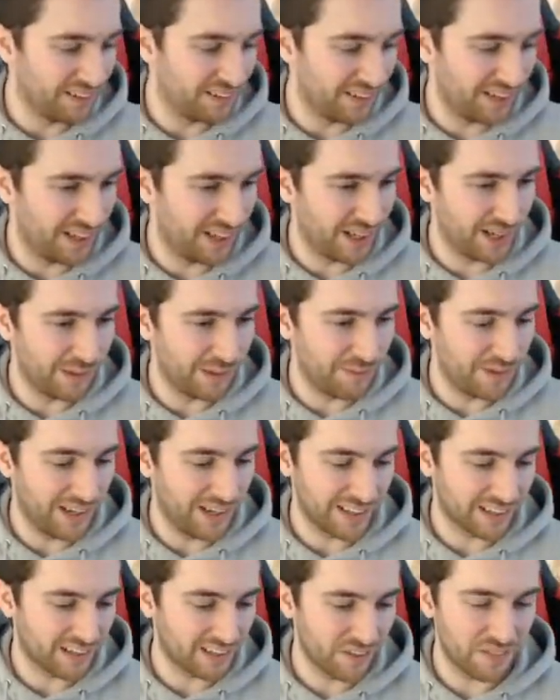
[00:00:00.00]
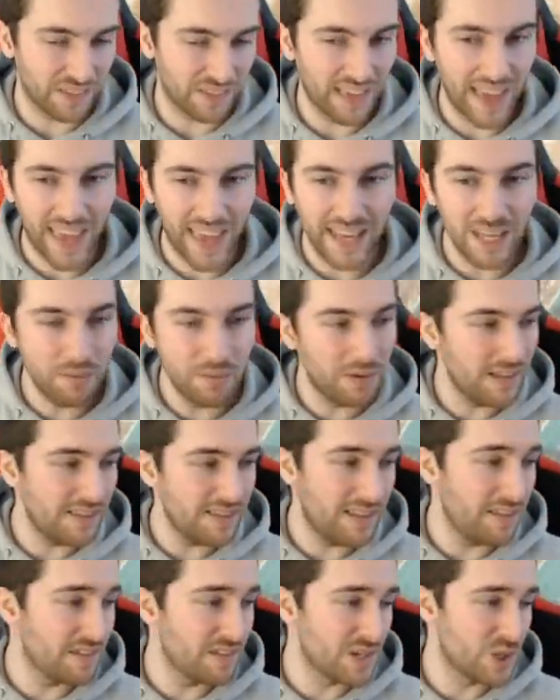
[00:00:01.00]
Um, and I don't think
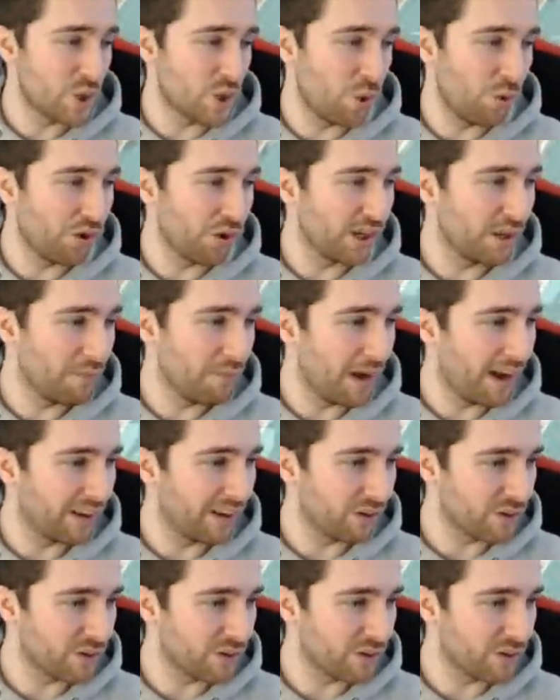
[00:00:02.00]
anybody's even talking about it